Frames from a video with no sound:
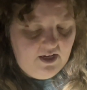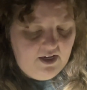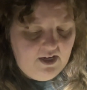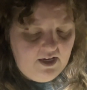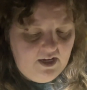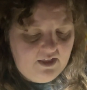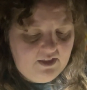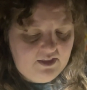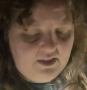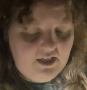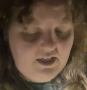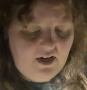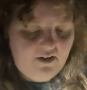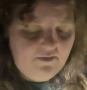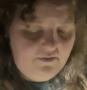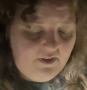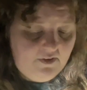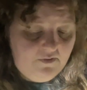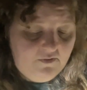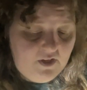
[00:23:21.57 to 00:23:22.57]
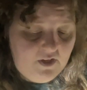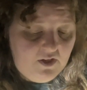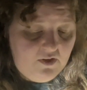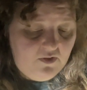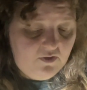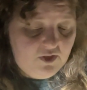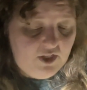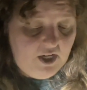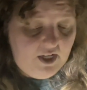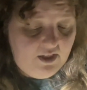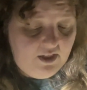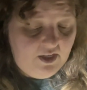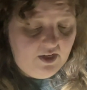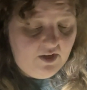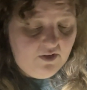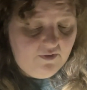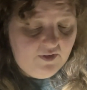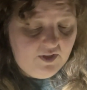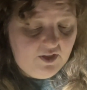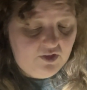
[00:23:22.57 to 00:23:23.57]
Instead of lifting you gently
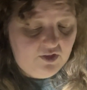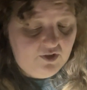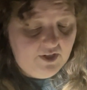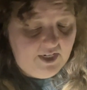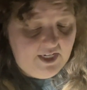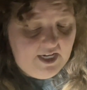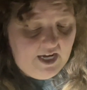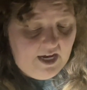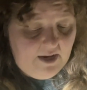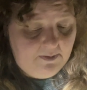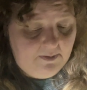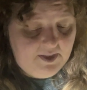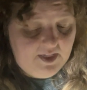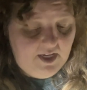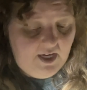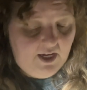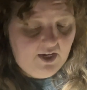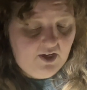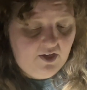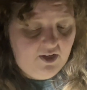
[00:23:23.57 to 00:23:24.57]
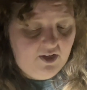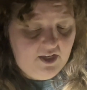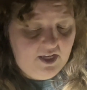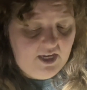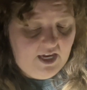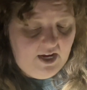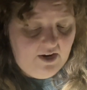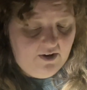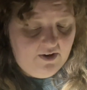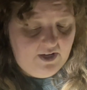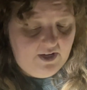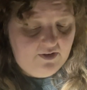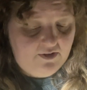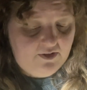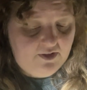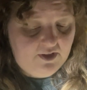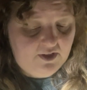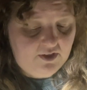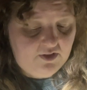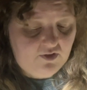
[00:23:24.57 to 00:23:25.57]
over the treetops, it could carry you
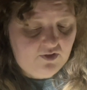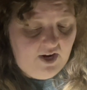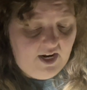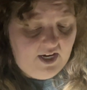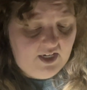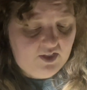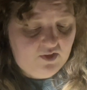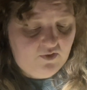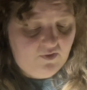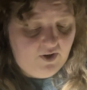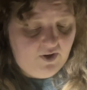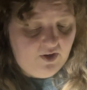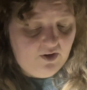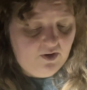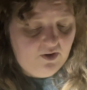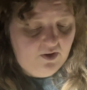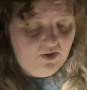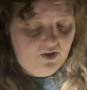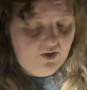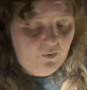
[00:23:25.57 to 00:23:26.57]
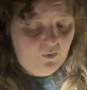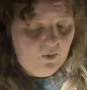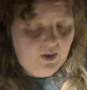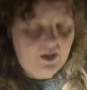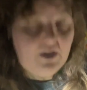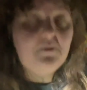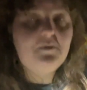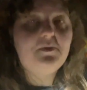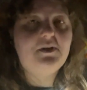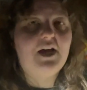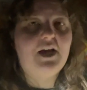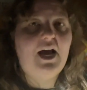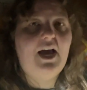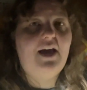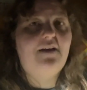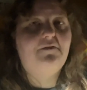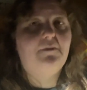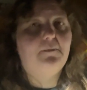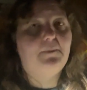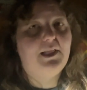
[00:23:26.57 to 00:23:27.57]
to the stratosphere, where you
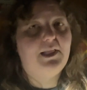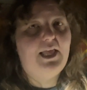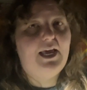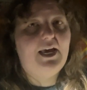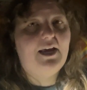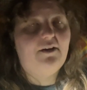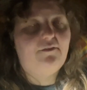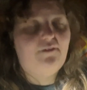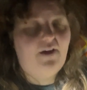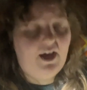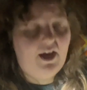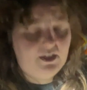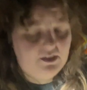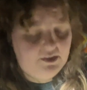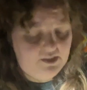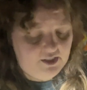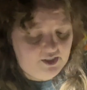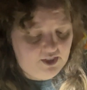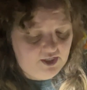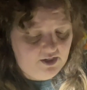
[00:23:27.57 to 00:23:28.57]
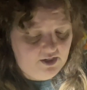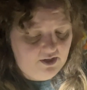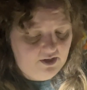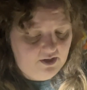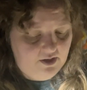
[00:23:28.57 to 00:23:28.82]
die from a lack of oxygen.